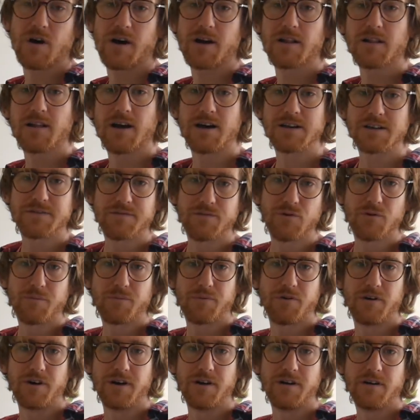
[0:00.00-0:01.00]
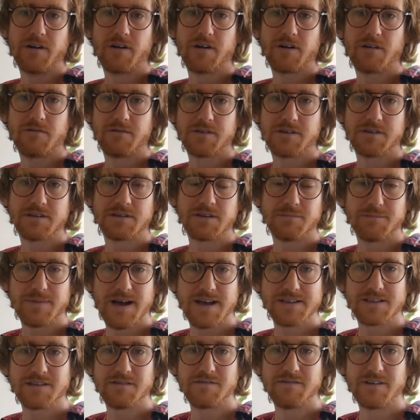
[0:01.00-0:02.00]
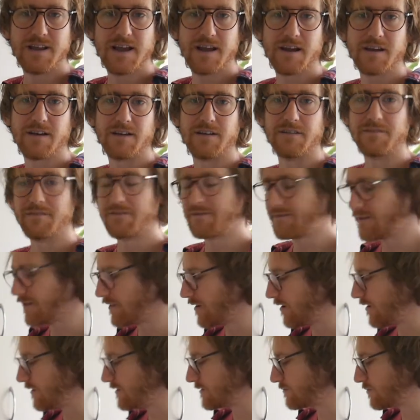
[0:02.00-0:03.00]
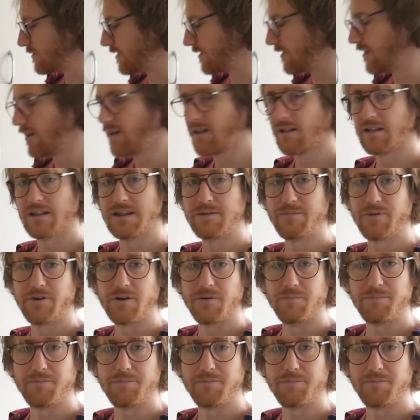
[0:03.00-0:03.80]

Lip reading: a large footprint, which is a massive negative for those with limited